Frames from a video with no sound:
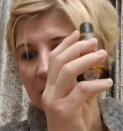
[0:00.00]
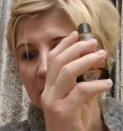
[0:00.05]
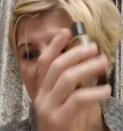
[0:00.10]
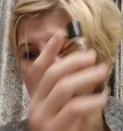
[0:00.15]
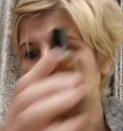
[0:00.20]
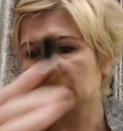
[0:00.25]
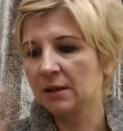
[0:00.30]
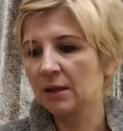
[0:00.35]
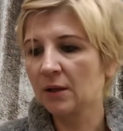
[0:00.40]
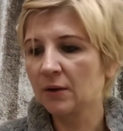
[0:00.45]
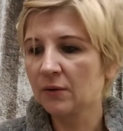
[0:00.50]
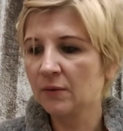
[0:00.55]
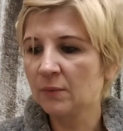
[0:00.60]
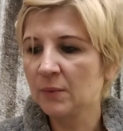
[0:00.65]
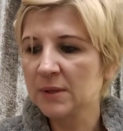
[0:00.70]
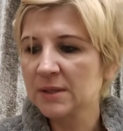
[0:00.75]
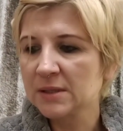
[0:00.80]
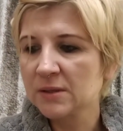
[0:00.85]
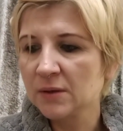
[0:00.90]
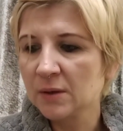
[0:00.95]
it's another
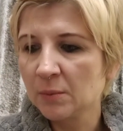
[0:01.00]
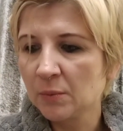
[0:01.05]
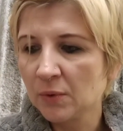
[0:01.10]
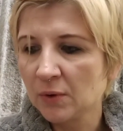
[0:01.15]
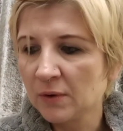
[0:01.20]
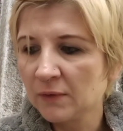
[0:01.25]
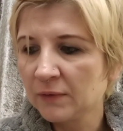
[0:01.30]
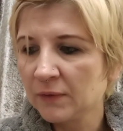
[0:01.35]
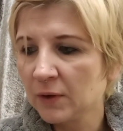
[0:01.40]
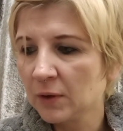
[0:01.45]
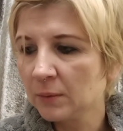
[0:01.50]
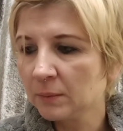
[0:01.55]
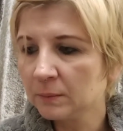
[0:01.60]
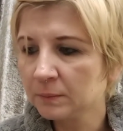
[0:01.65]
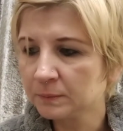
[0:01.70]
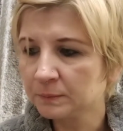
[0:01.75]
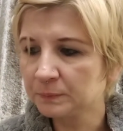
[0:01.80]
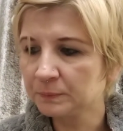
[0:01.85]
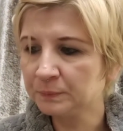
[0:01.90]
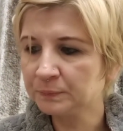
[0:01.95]
winter perfume.
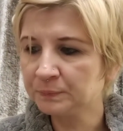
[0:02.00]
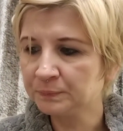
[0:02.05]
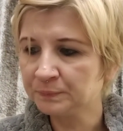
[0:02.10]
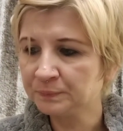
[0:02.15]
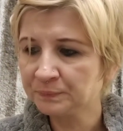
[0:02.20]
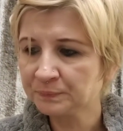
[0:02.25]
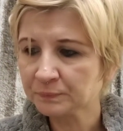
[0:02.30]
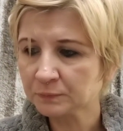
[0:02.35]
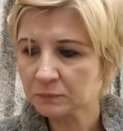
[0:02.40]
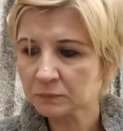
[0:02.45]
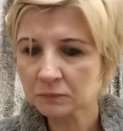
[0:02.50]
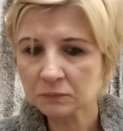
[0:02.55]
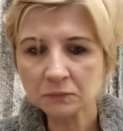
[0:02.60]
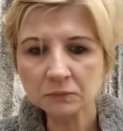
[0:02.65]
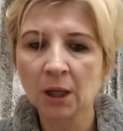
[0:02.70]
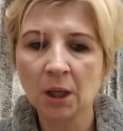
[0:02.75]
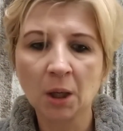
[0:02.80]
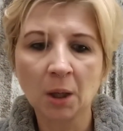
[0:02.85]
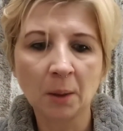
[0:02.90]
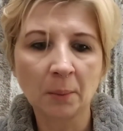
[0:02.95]

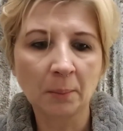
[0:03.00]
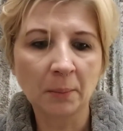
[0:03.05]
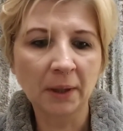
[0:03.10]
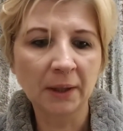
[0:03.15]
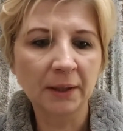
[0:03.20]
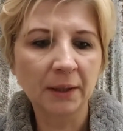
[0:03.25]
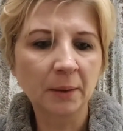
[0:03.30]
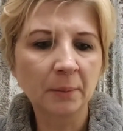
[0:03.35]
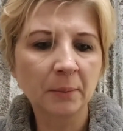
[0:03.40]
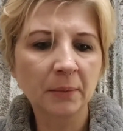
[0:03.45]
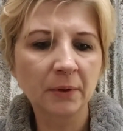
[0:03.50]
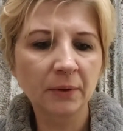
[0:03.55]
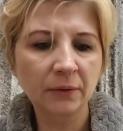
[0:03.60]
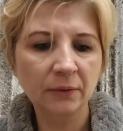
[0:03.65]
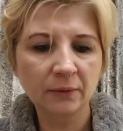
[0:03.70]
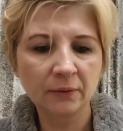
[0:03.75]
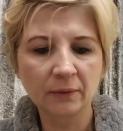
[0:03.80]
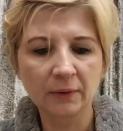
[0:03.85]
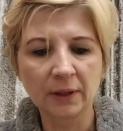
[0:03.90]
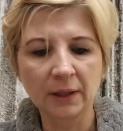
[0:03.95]
My number
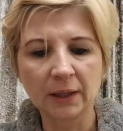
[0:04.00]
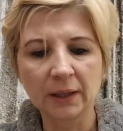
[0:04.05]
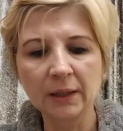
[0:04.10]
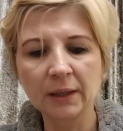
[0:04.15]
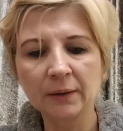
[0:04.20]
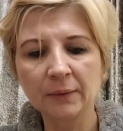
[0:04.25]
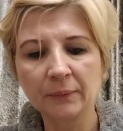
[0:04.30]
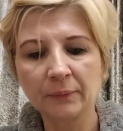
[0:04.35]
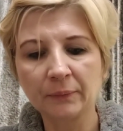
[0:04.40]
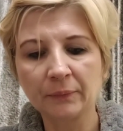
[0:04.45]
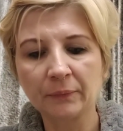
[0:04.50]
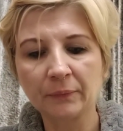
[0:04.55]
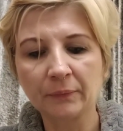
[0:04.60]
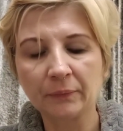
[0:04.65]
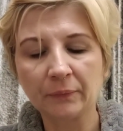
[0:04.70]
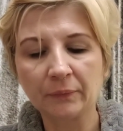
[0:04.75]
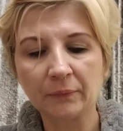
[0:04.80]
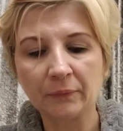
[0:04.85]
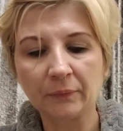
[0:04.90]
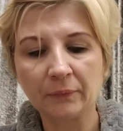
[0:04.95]
3
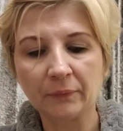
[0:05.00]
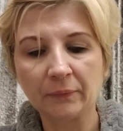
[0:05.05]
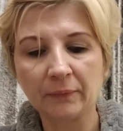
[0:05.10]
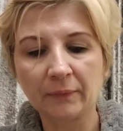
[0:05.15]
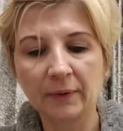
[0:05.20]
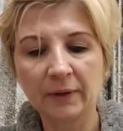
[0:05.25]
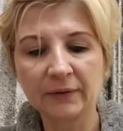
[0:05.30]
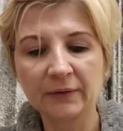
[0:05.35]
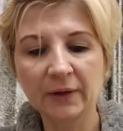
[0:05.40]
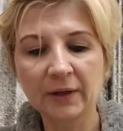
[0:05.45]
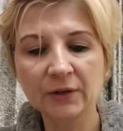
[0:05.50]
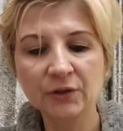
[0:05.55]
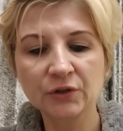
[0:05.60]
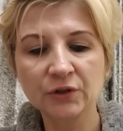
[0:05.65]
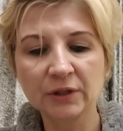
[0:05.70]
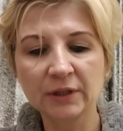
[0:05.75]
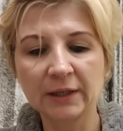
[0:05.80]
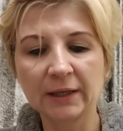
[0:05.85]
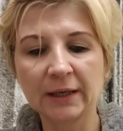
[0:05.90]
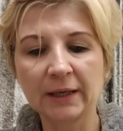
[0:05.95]
is
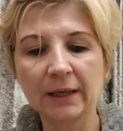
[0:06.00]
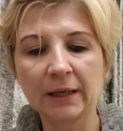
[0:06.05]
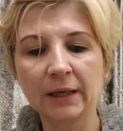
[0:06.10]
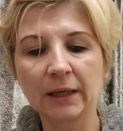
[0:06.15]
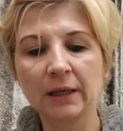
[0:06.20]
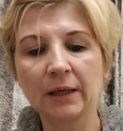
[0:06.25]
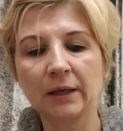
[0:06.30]
actually,